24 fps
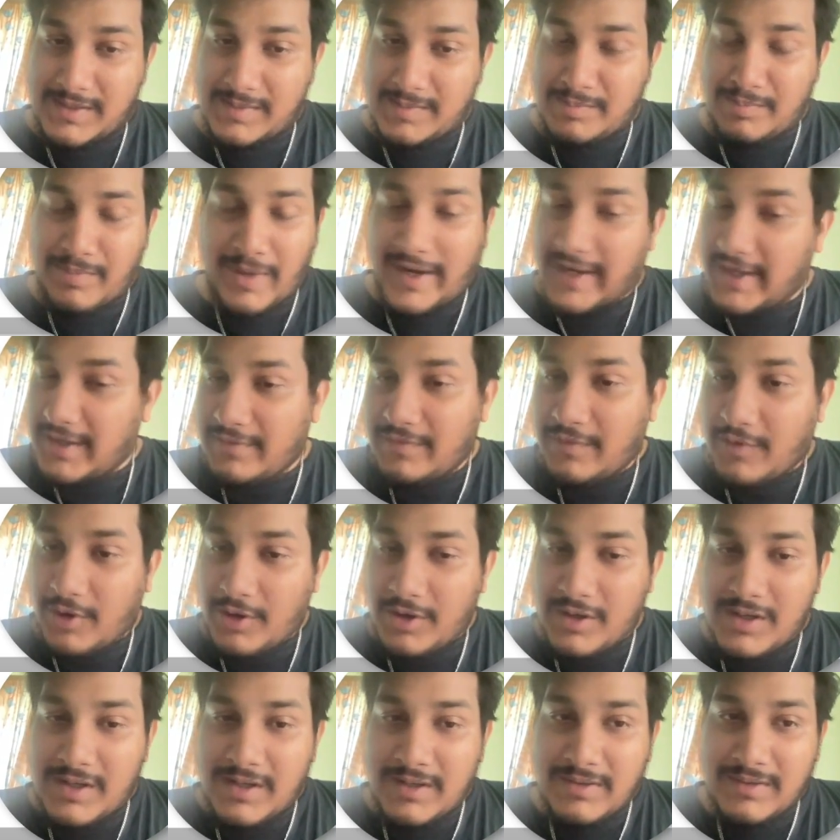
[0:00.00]
by
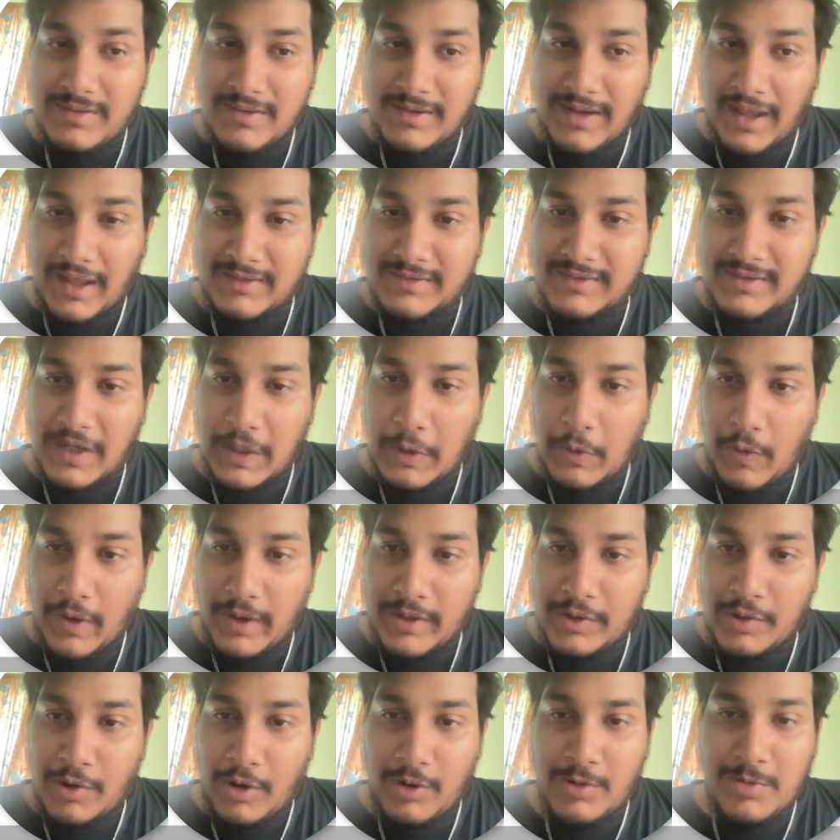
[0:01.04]
default TanStack
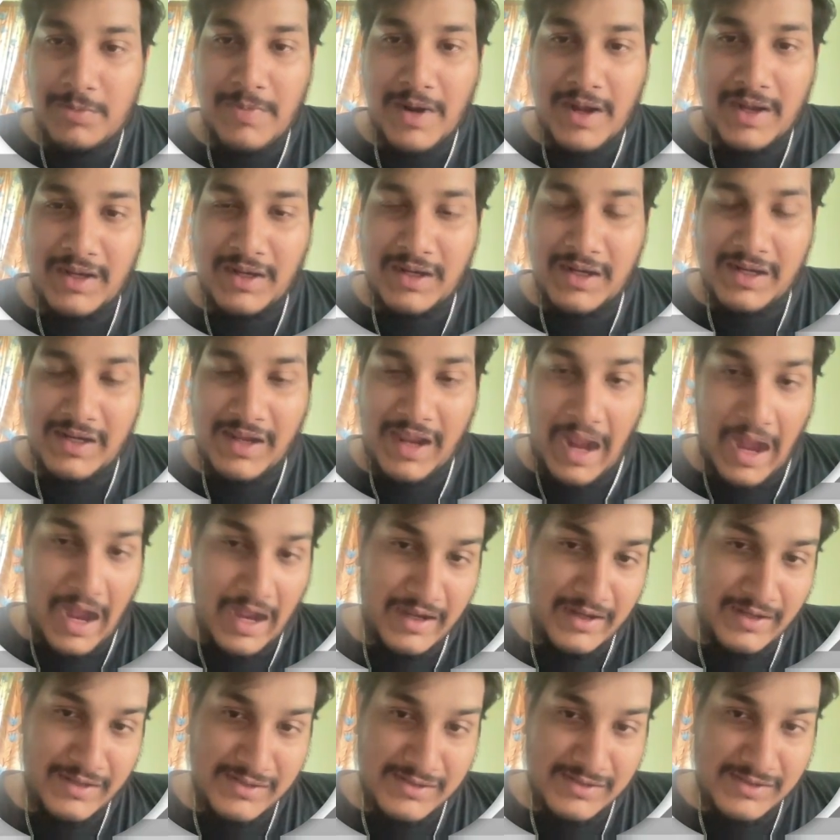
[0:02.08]
query automatically
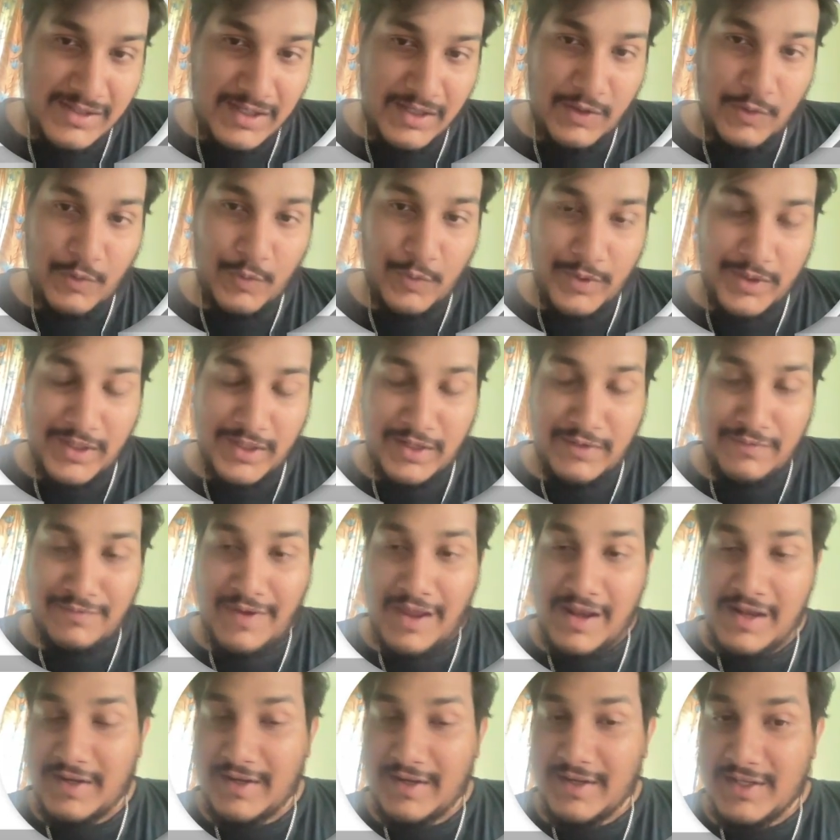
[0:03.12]
handles the query
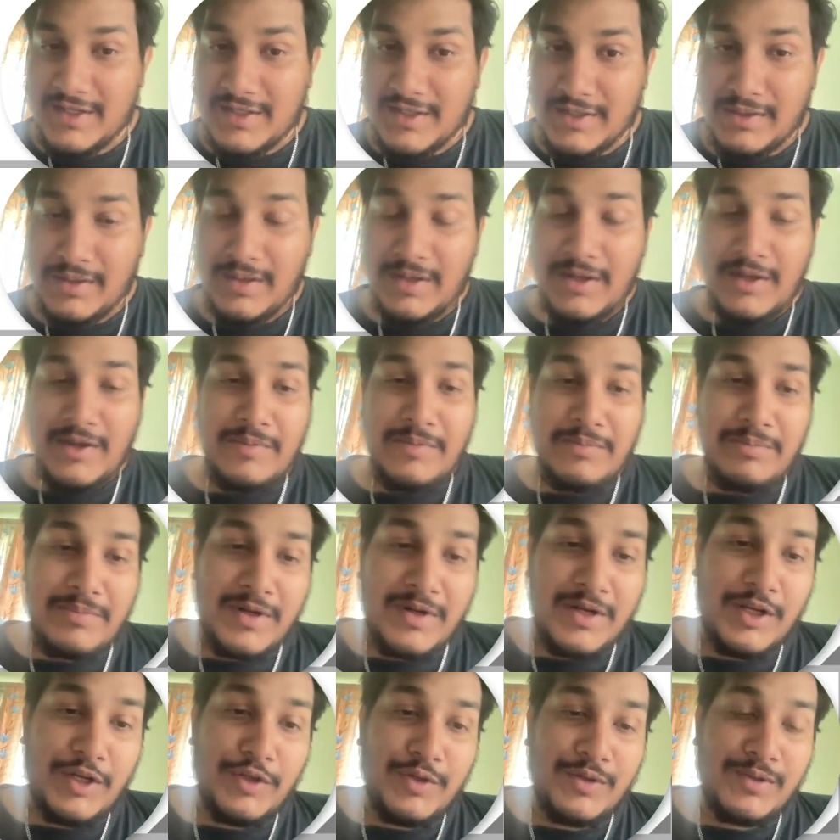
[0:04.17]
invalidation.
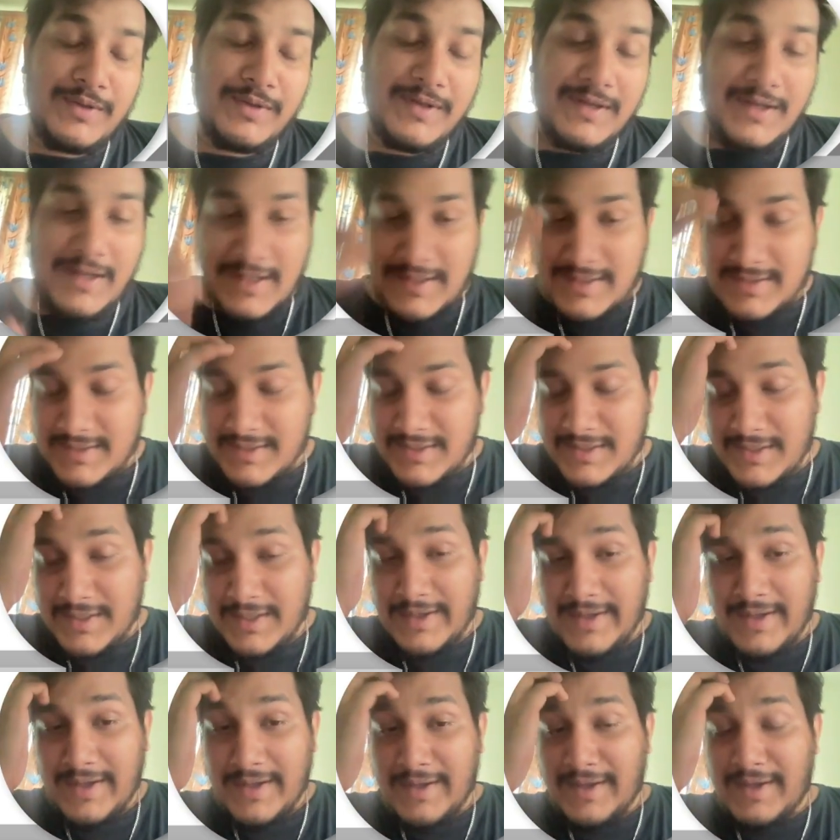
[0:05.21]
But let's say
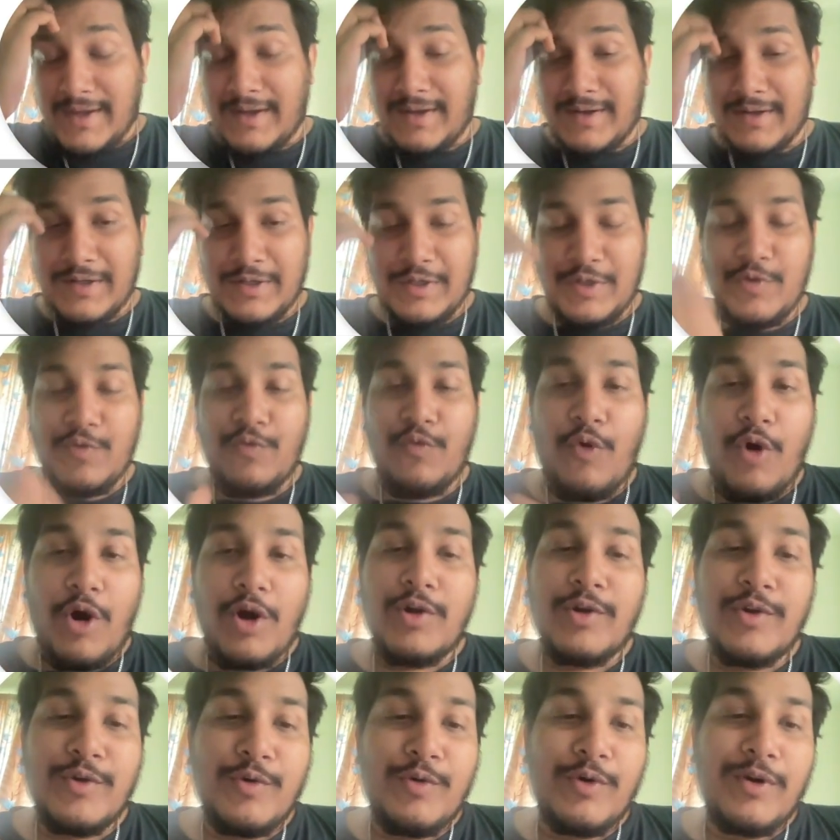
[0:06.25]
you
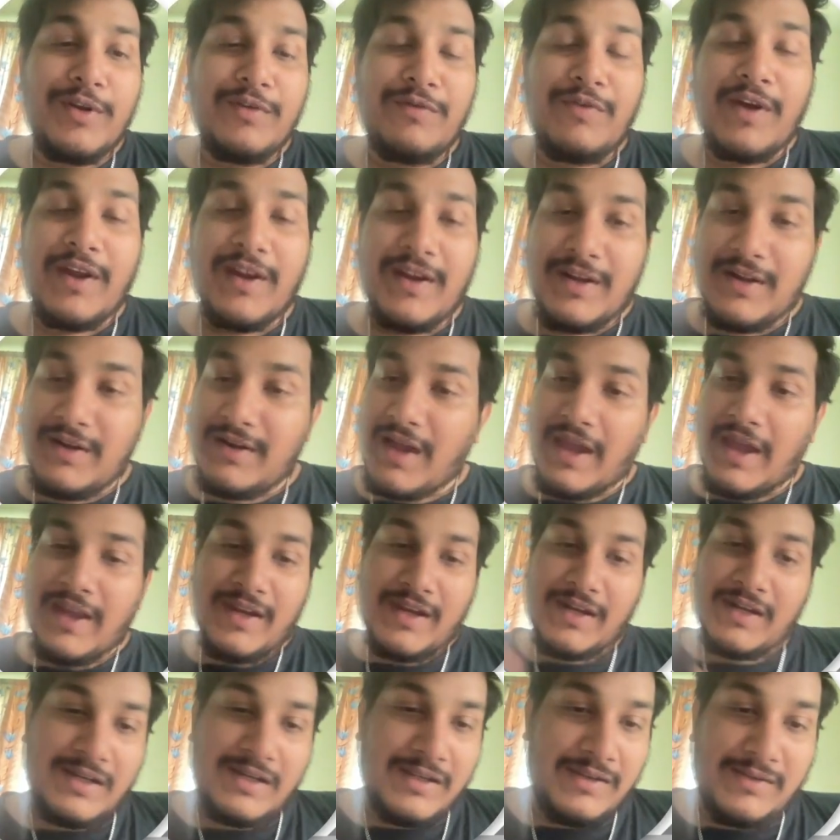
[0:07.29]
want to notify it
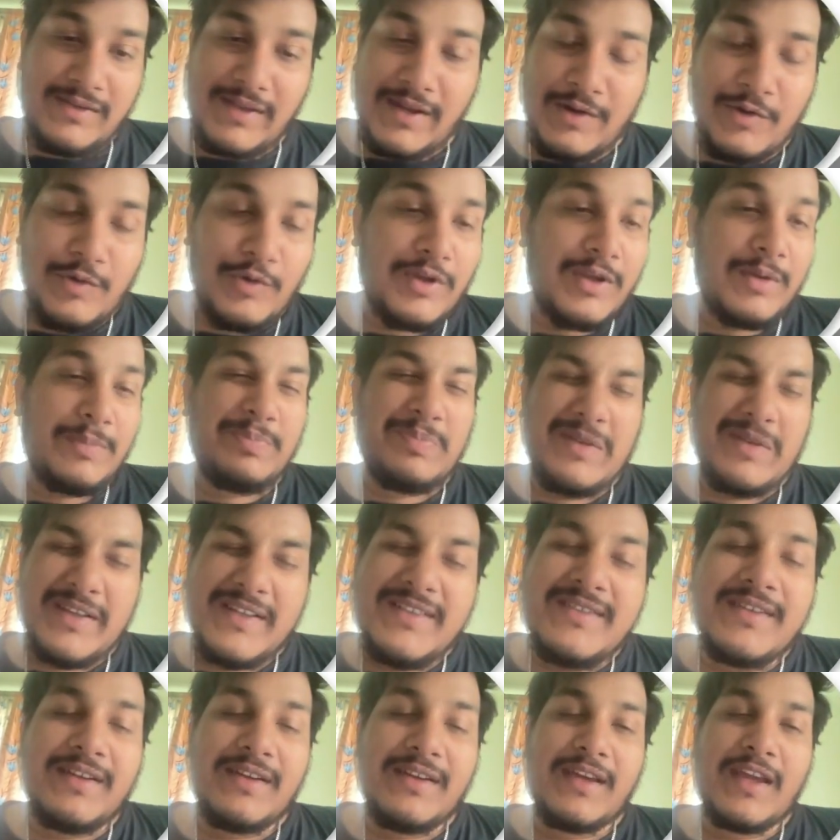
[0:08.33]
directly that, okay,
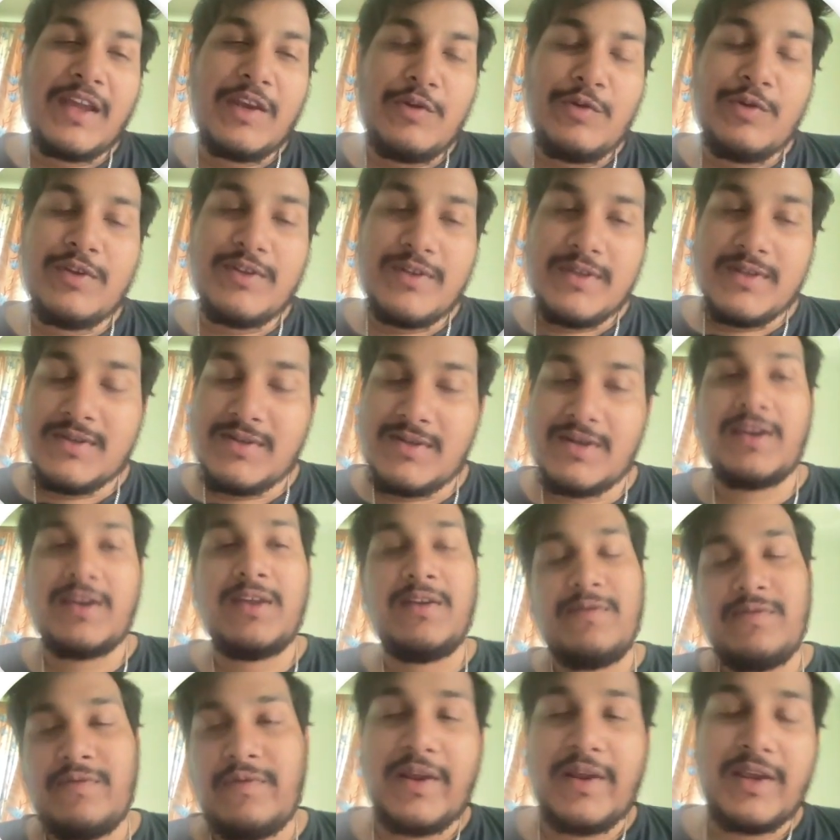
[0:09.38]
please can you just
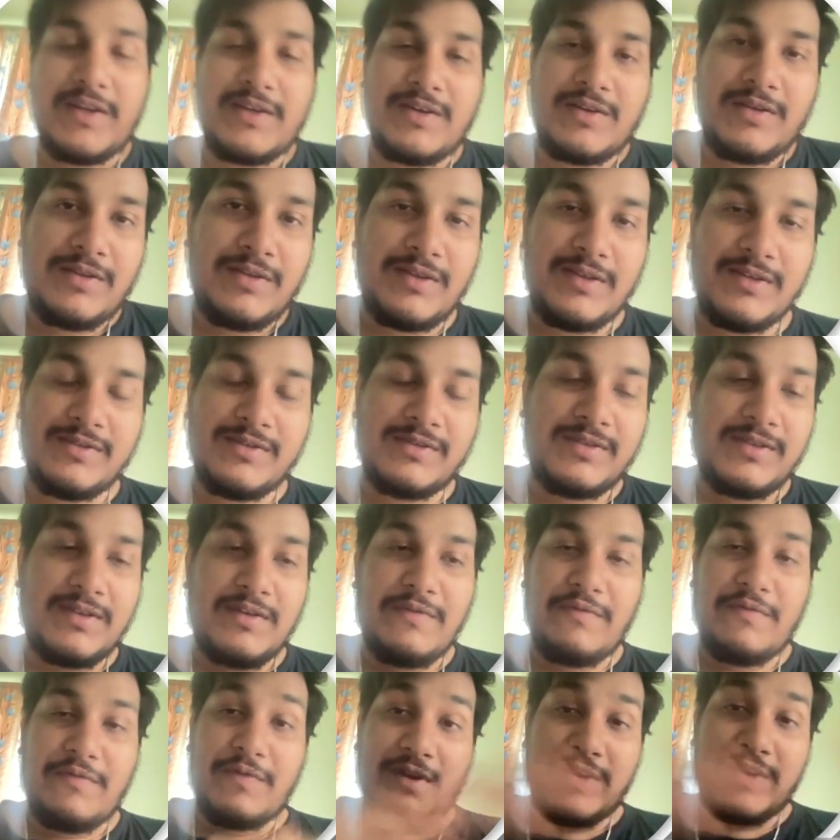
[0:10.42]
refresh this
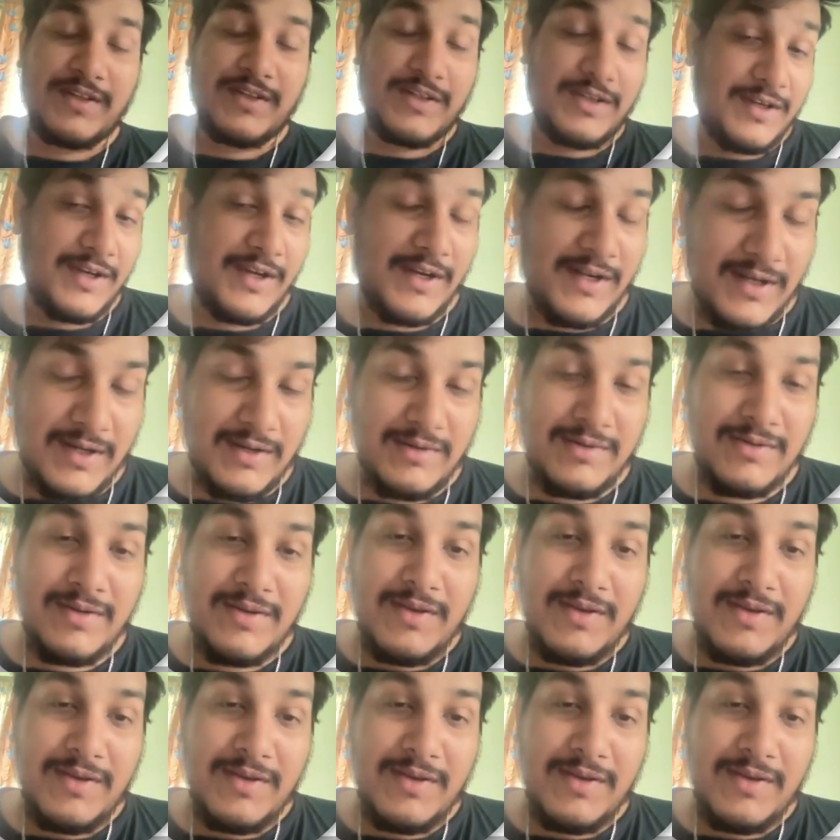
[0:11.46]
fresh data.